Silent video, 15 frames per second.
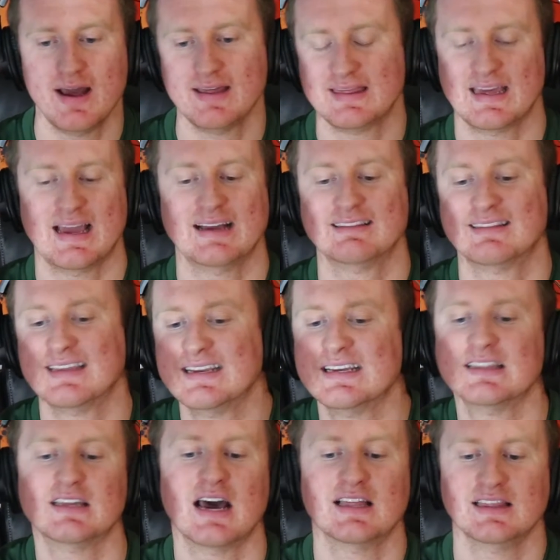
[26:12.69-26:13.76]
I think
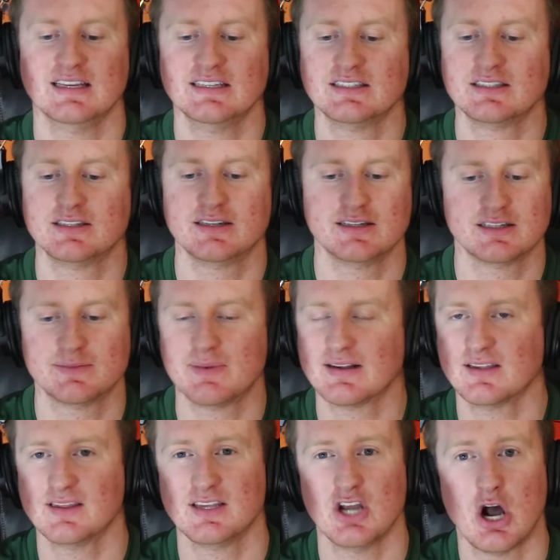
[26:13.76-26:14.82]
it, at least to
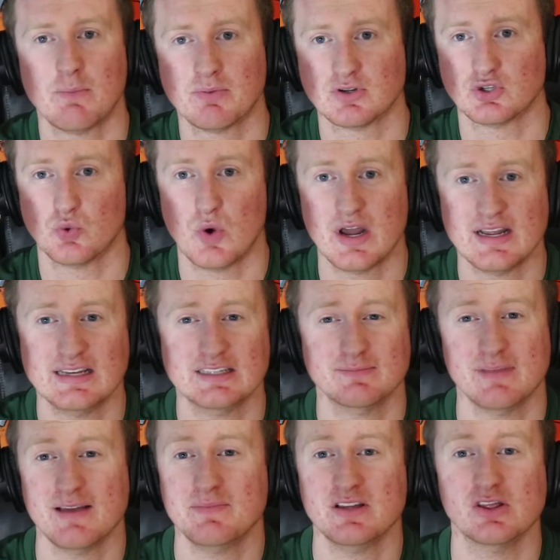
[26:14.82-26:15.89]
expect in the upper 20s,
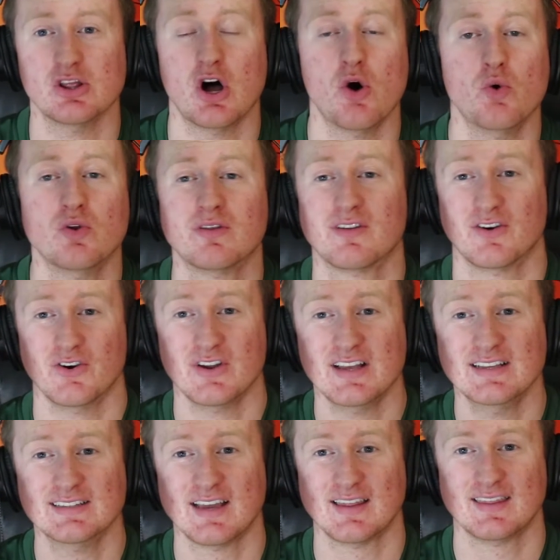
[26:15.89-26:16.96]
maybe low 30s.